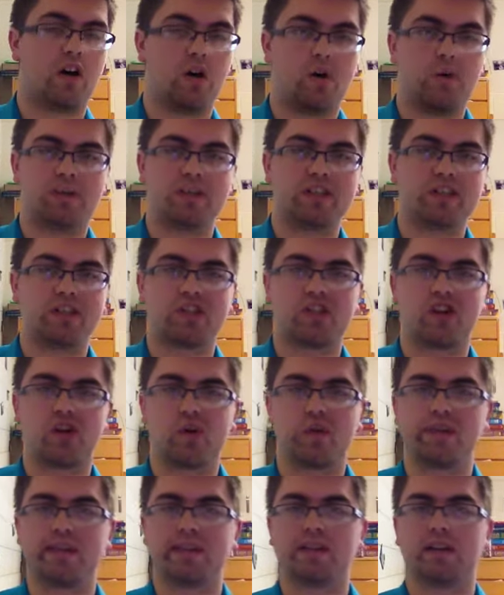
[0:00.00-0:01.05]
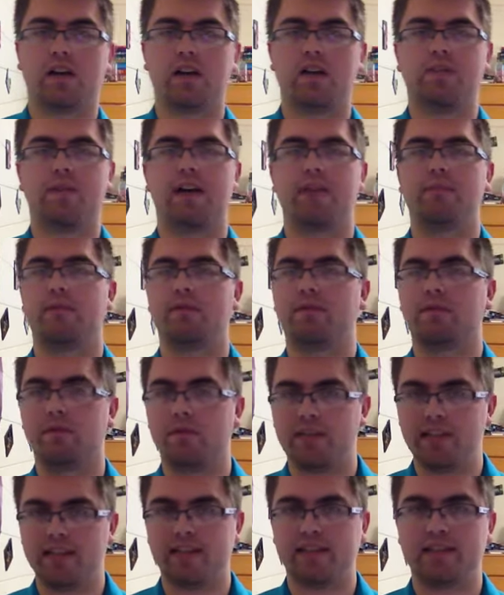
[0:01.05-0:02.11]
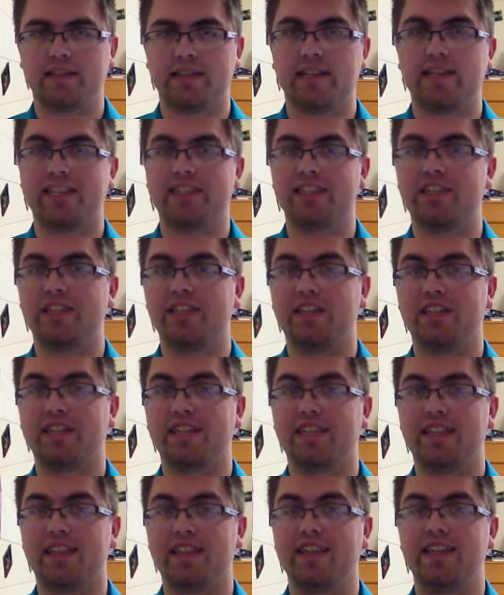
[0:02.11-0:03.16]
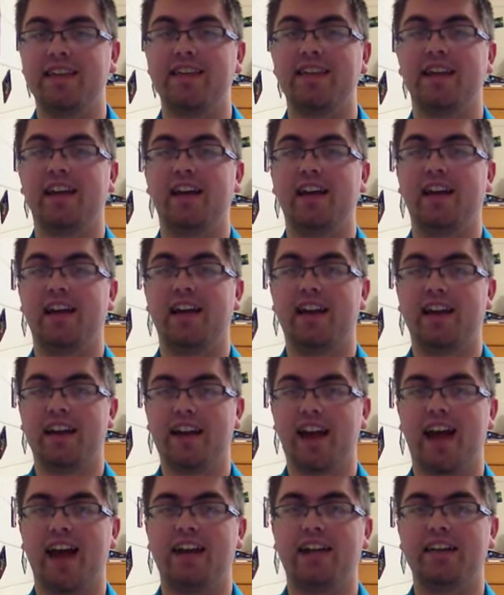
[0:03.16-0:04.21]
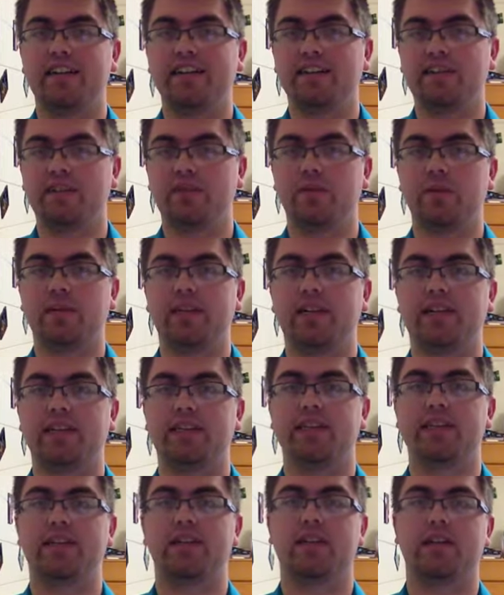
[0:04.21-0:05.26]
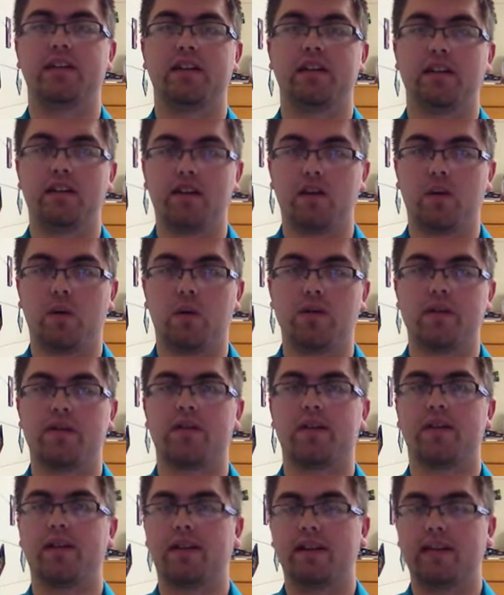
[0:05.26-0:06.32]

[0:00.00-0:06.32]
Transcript: ocean currents and all of that, but for this it is just the 90 degrees north,